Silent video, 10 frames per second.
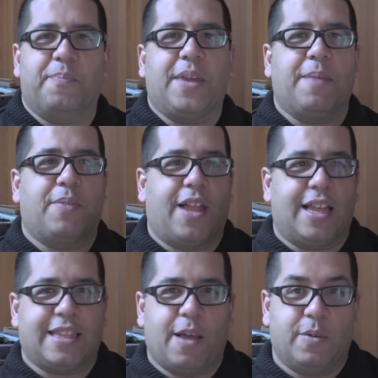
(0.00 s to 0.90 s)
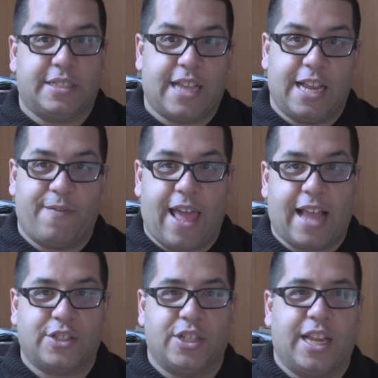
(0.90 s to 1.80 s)
B plot that was kind of
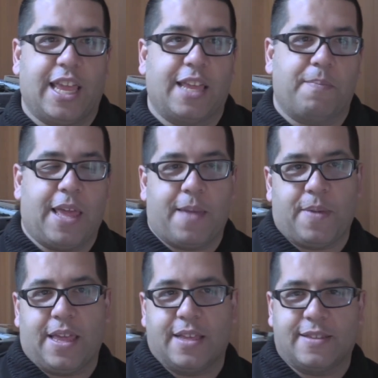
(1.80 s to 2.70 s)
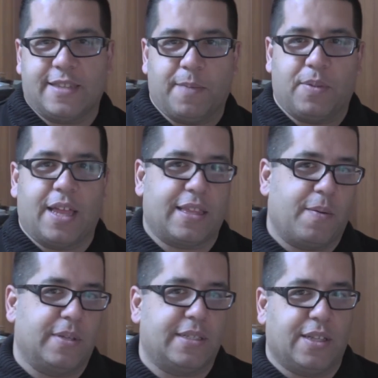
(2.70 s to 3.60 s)
action-y, and maybe a C plot that
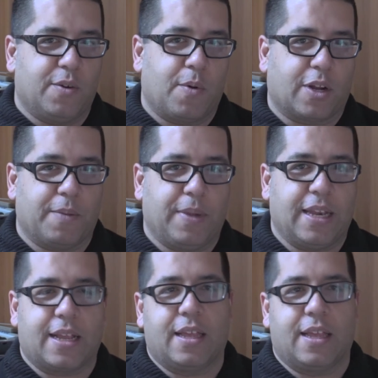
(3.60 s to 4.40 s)
was a little more comedic.